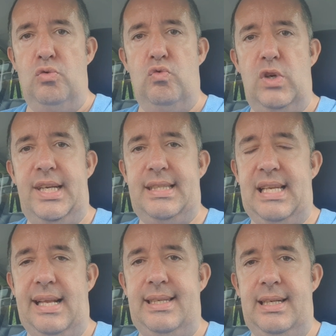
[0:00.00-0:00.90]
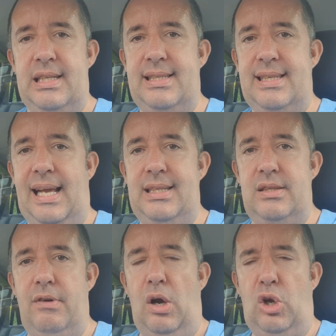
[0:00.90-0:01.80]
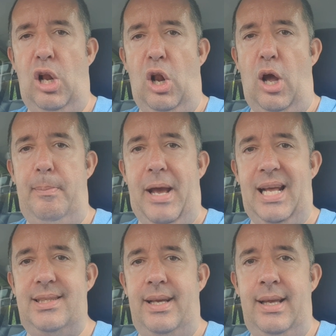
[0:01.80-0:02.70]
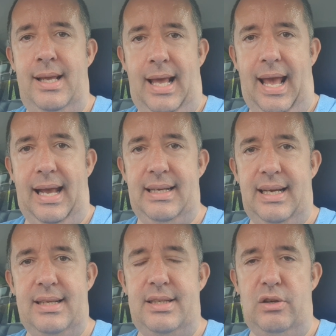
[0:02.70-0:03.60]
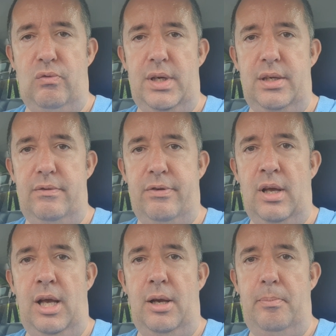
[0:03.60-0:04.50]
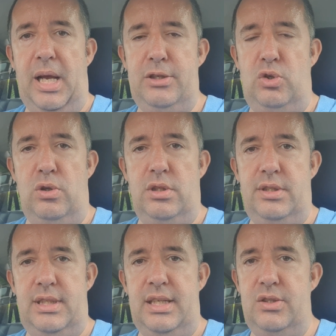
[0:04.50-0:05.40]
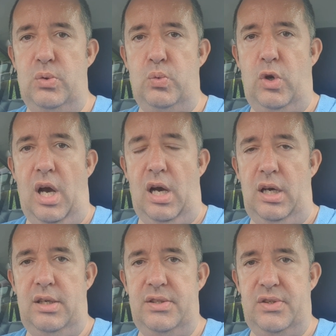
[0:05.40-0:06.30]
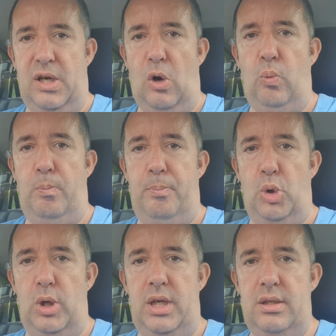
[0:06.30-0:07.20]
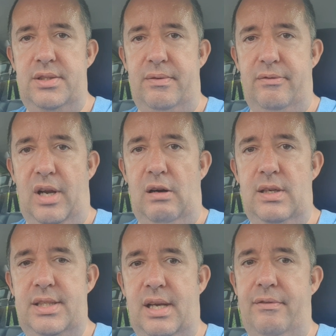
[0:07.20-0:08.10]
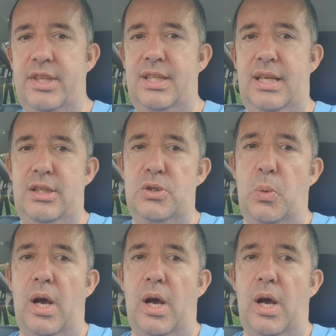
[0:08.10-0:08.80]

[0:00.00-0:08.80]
resetting the state of our climate and getting rid of petrol and diesel cars and old boilers and various other things.